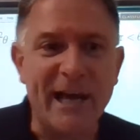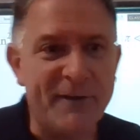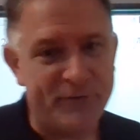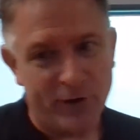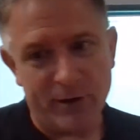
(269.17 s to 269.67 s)

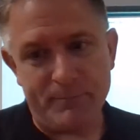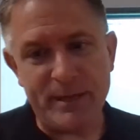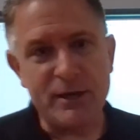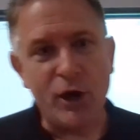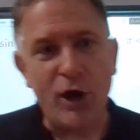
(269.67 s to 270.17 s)
tougher
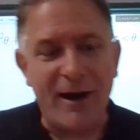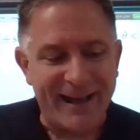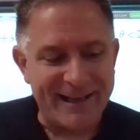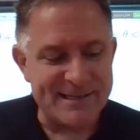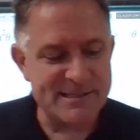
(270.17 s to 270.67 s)

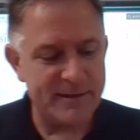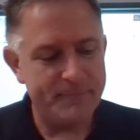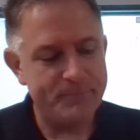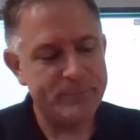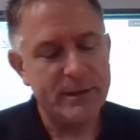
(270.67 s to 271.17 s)
because
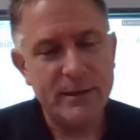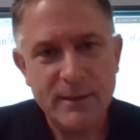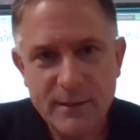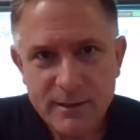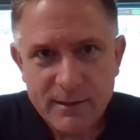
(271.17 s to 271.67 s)

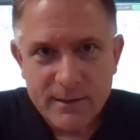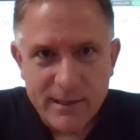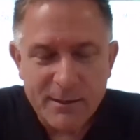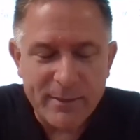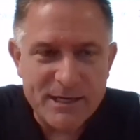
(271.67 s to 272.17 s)

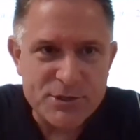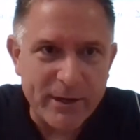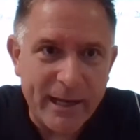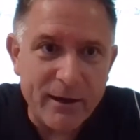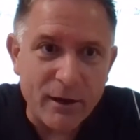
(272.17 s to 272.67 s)
it makes your
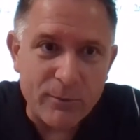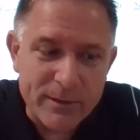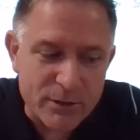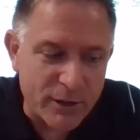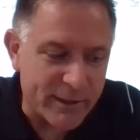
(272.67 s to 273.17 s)
head hurt
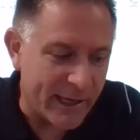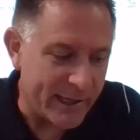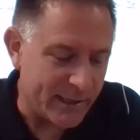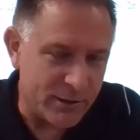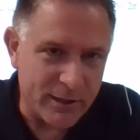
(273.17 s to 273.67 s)
when you look
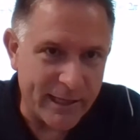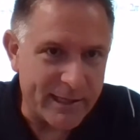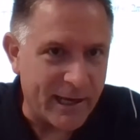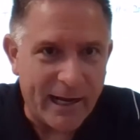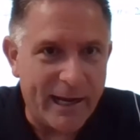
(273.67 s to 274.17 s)
at it. You're
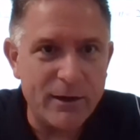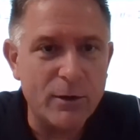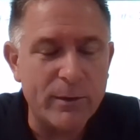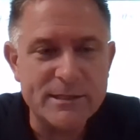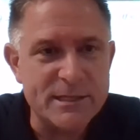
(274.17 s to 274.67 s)
like, I don't
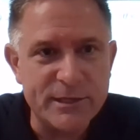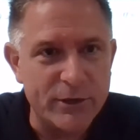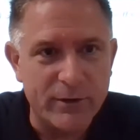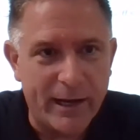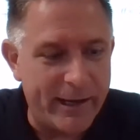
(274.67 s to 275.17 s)
know what to
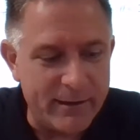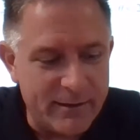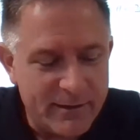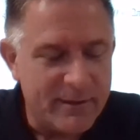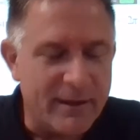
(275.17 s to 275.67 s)
do. I
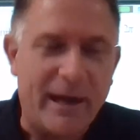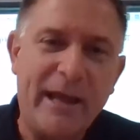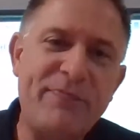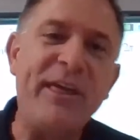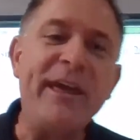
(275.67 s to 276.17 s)

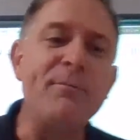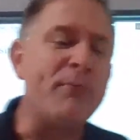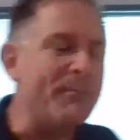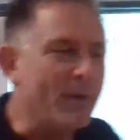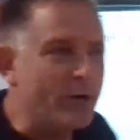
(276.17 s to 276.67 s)

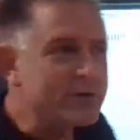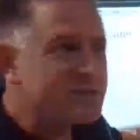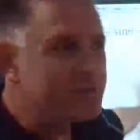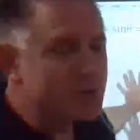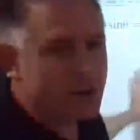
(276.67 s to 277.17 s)
I think
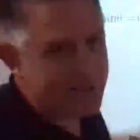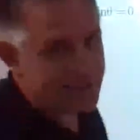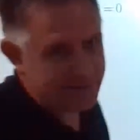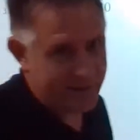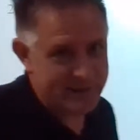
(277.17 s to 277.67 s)
when most
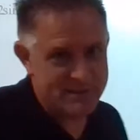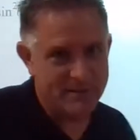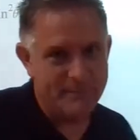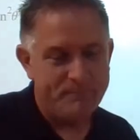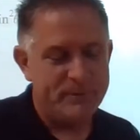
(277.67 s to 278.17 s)
of you look at
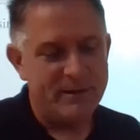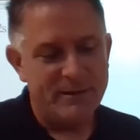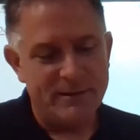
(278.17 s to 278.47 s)
this,